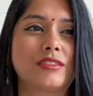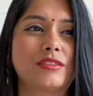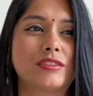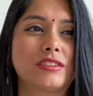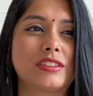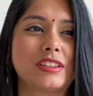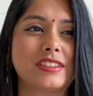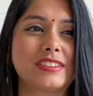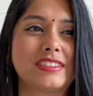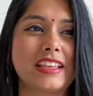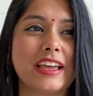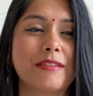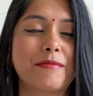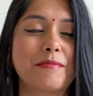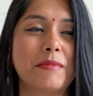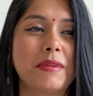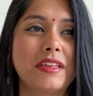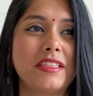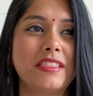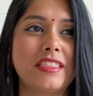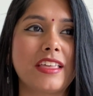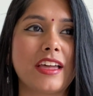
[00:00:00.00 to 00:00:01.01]
does that
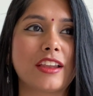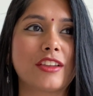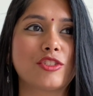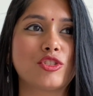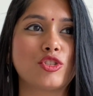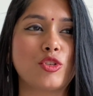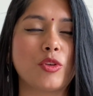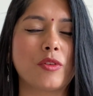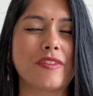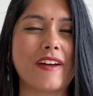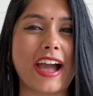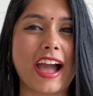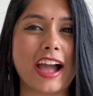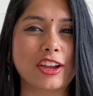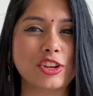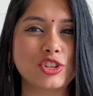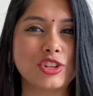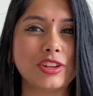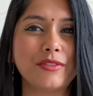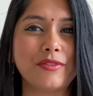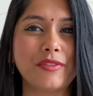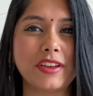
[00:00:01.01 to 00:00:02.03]
mean that you've
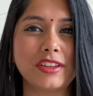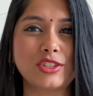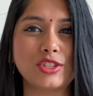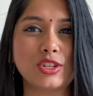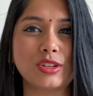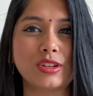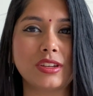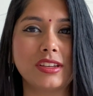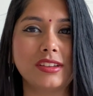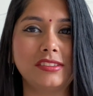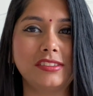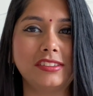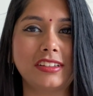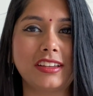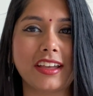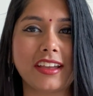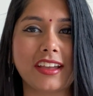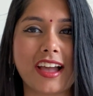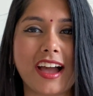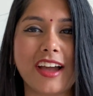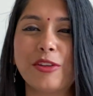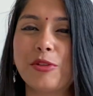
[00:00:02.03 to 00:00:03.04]
actually faced your guilt?
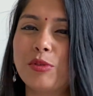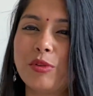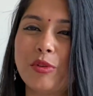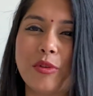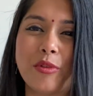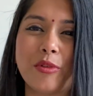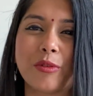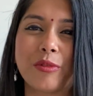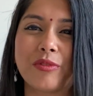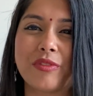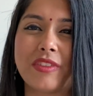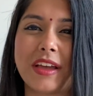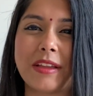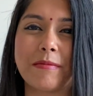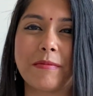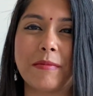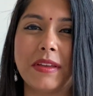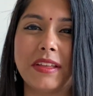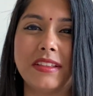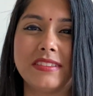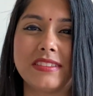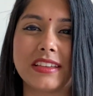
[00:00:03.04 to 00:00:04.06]
Like, I don't know if that
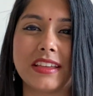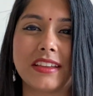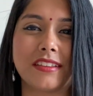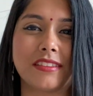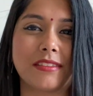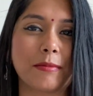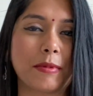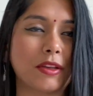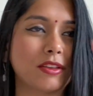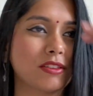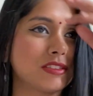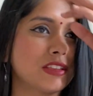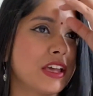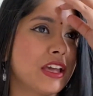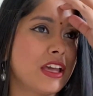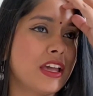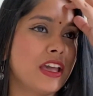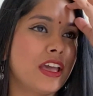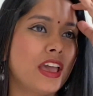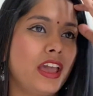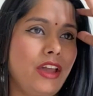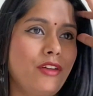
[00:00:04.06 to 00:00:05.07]
means anything, because
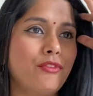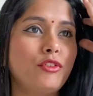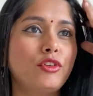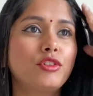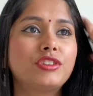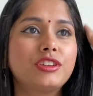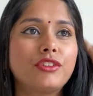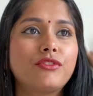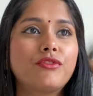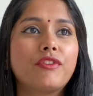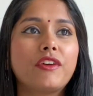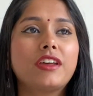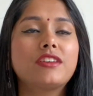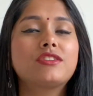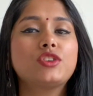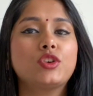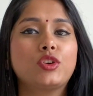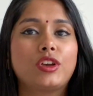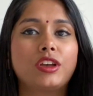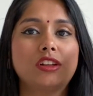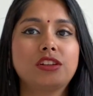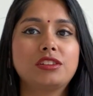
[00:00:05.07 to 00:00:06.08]
if you did face
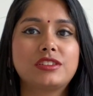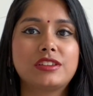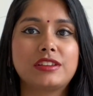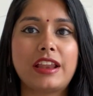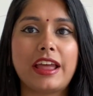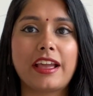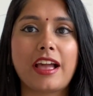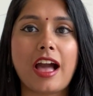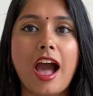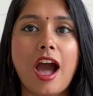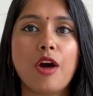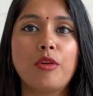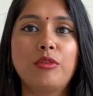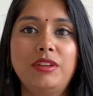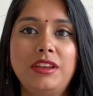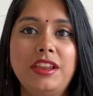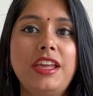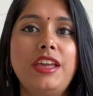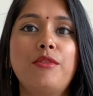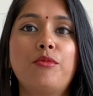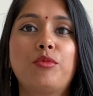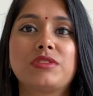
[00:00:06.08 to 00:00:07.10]
your guilt, like how
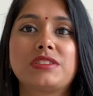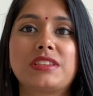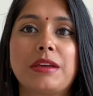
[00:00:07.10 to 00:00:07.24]
Lee was